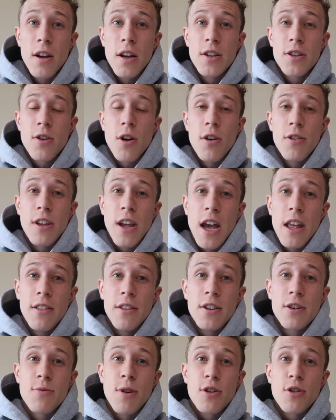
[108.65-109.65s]
It's called The
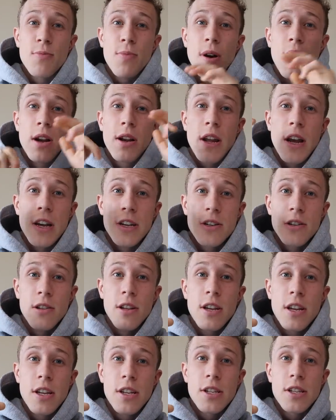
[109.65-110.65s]
Athlete Special Podcast.
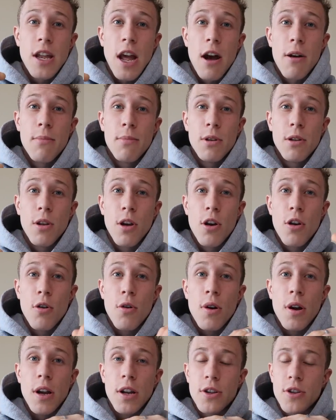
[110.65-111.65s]
Link is down below.